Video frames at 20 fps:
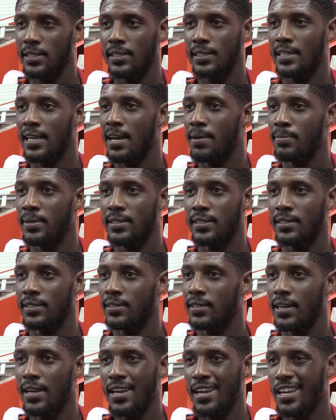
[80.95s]
assignments, and
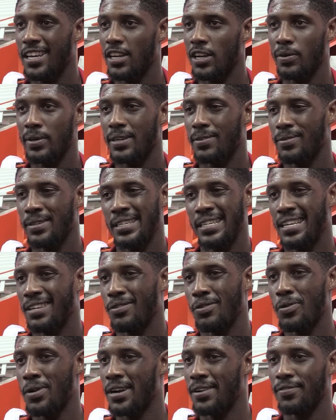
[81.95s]
you know,
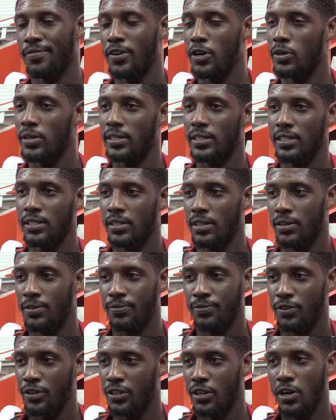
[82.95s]
we weren't focused, you know,
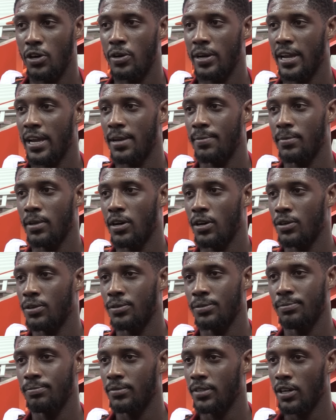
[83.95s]
for the whole game, the
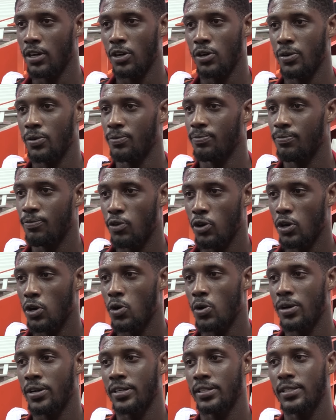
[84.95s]
whole four
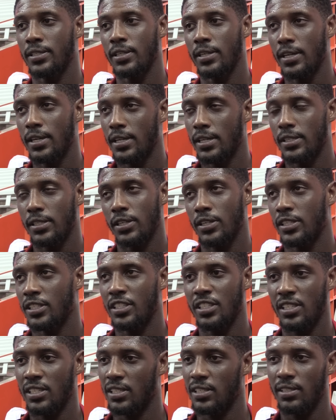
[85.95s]
quarters. So it's
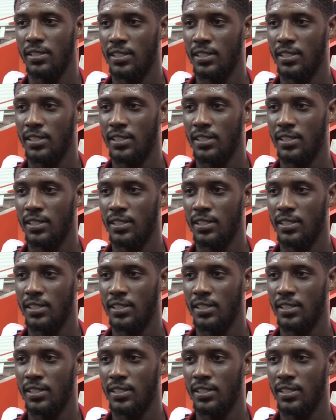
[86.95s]
just